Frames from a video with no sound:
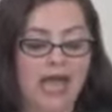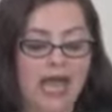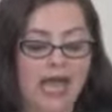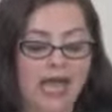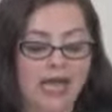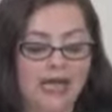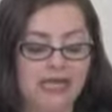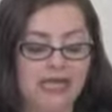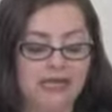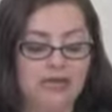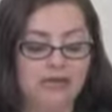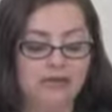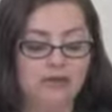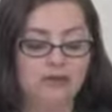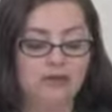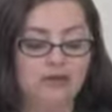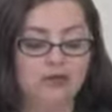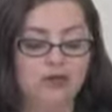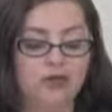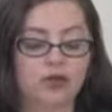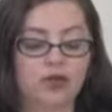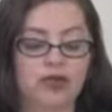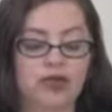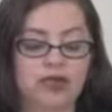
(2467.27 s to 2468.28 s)
anything
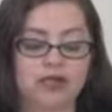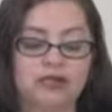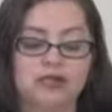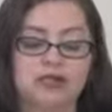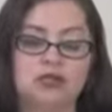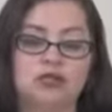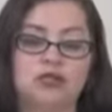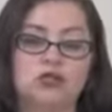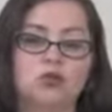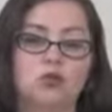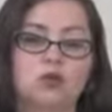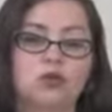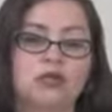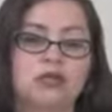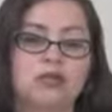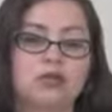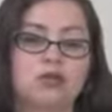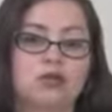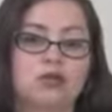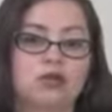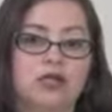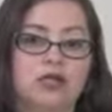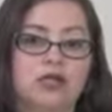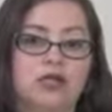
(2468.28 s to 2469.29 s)
before
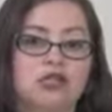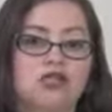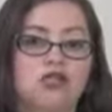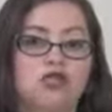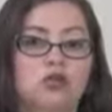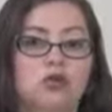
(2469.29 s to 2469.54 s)
1923 is